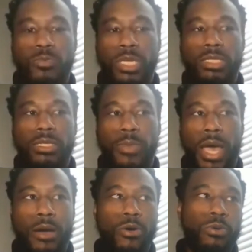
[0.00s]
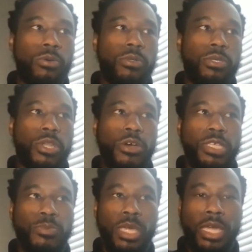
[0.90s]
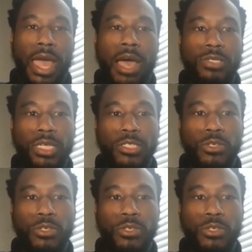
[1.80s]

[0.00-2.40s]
piece about this being a housing